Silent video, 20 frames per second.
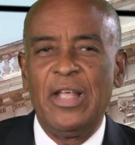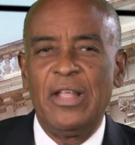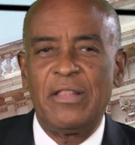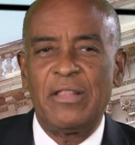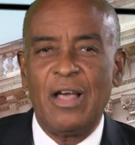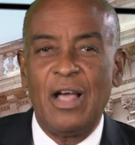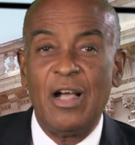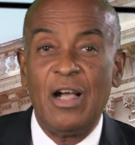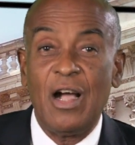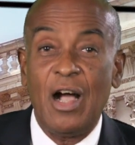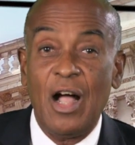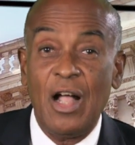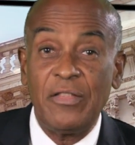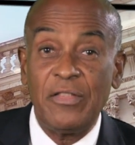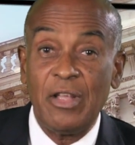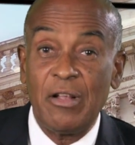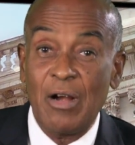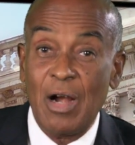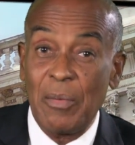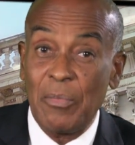Thank
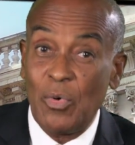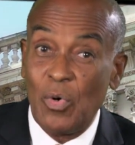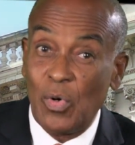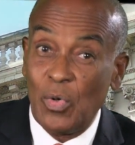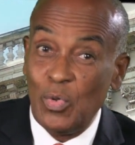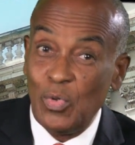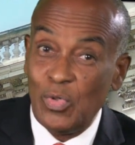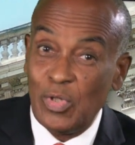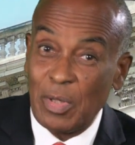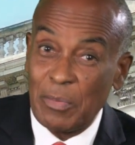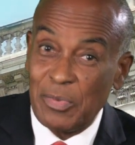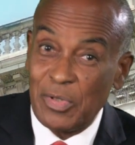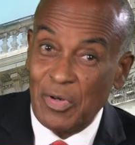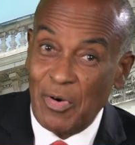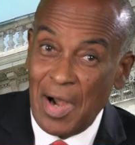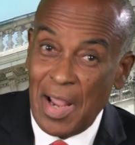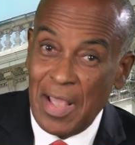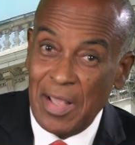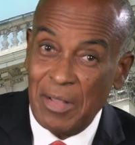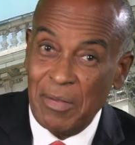God there are more who
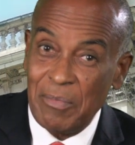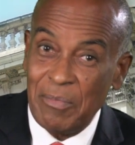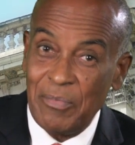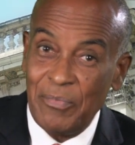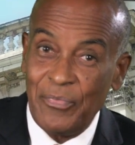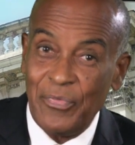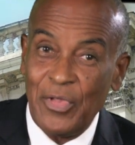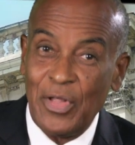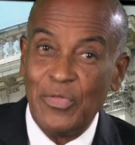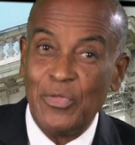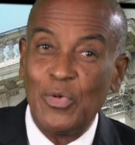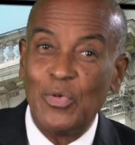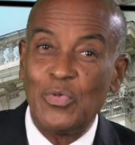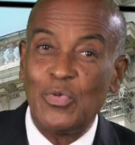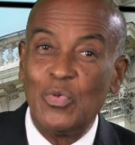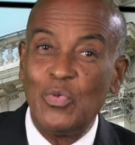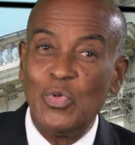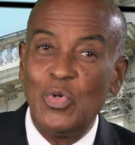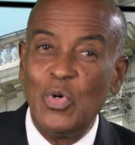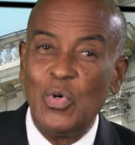subscribe than those
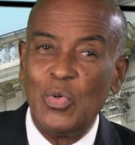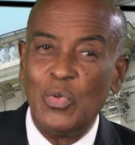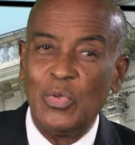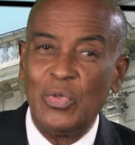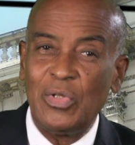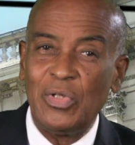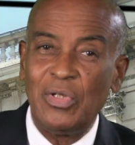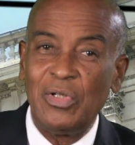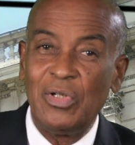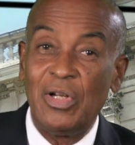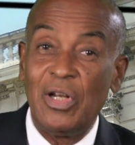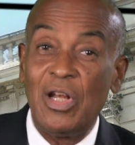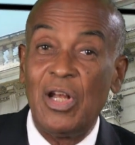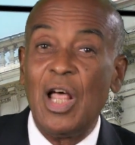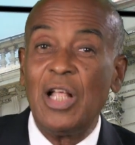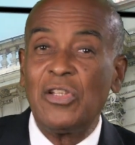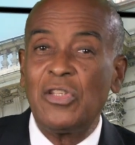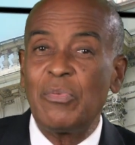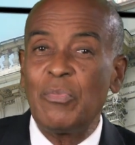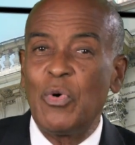who don't.
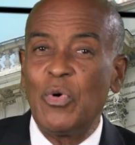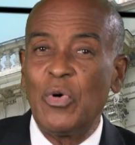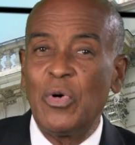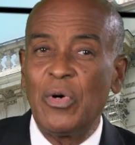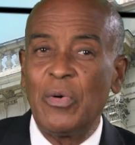Lots more.